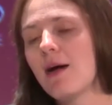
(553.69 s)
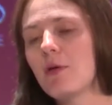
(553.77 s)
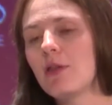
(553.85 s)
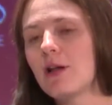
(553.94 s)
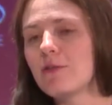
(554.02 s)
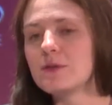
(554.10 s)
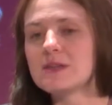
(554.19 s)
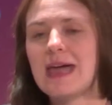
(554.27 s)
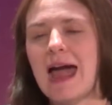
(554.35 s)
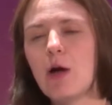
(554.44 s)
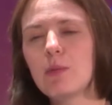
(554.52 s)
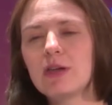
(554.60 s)
Um, a lot of it was like,
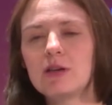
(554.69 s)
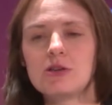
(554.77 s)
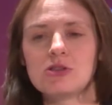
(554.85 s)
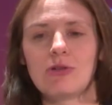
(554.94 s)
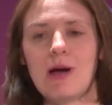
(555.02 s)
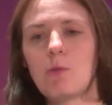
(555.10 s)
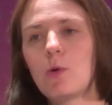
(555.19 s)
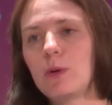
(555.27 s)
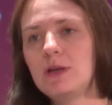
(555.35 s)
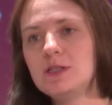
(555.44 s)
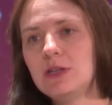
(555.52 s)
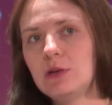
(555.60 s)
how are we going to describe what
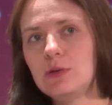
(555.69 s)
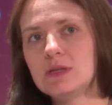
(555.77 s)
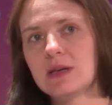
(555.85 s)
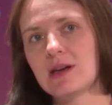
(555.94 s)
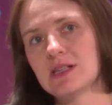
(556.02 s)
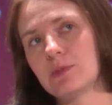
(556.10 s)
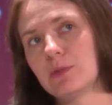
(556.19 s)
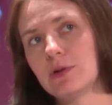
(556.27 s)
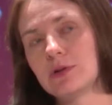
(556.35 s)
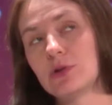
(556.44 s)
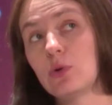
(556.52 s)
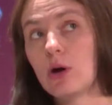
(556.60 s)
we do to
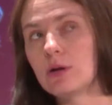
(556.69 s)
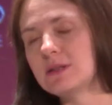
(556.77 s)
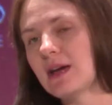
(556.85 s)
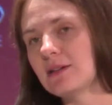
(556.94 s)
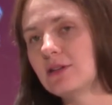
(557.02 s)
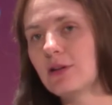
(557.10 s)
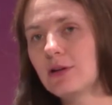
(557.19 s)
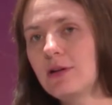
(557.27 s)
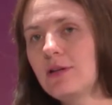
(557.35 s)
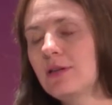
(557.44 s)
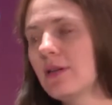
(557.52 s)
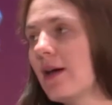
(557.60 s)
customers who aren't
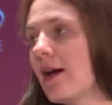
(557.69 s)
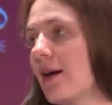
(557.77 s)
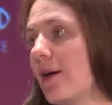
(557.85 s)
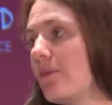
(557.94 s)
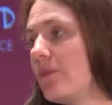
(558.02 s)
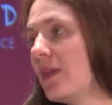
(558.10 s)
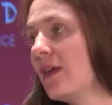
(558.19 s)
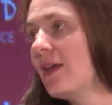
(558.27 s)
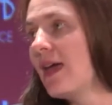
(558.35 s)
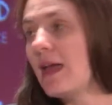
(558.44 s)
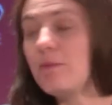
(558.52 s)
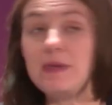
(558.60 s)
technical? Um,
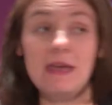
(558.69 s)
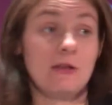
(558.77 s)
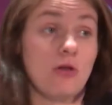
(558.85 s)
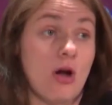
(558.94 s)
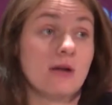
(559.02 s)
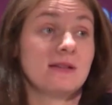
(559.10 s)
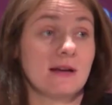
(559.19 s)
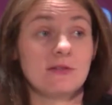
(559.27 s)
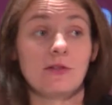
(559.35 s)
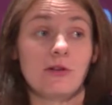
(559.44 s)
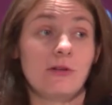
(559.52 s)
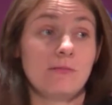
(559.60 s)
and being
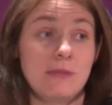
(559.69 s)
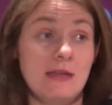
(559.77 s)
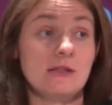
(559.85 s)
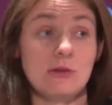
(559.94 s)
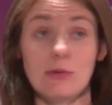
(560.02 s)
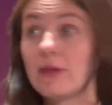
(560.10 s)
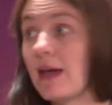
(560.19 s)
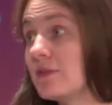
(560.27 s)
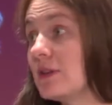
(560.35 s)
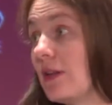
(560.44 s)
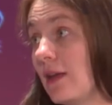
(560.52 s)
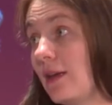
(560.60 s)
non-technical means you really have
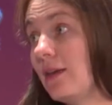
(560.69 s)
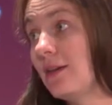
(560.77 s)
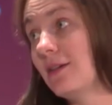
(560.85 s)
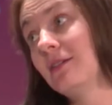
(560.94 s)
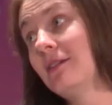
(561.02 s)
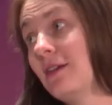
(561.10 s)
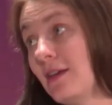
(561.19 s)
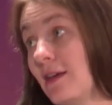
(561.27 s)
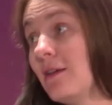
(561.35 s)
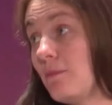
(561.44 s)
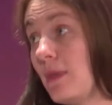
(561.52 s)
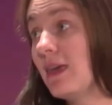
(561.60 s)
to like
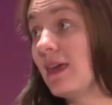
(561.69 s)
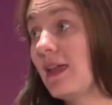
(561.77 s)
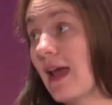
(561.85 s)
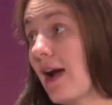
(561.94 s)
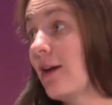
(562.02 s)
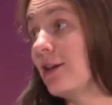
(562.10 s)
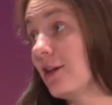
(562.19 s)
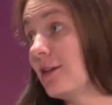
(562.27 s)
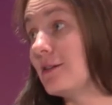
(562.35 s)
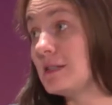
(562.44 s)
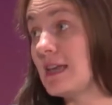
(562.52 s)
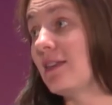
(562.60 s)
make right. it, how are you going
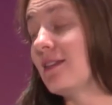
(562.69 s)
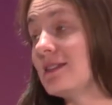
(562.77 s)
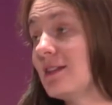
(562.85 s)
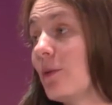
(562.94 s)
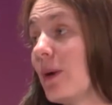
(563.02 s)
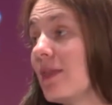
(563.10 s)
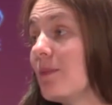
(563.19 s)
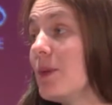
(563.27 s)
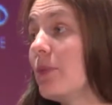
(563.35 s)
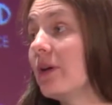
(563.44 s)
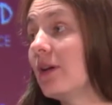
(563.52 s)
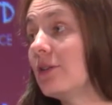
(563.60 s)
to say this in a way that
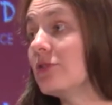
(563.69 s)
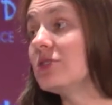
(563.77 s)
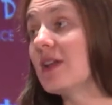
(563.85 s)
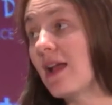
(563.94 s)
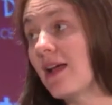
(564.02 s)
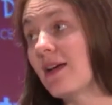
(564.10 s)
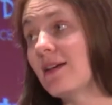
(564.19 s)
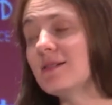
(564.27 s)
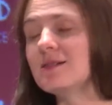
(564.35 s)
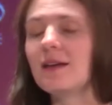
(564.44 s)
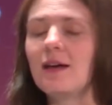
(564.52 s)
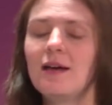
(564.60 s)
people can
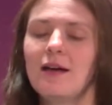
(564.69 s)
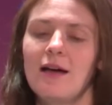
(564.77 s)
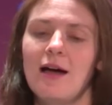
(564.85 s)
understand? Right.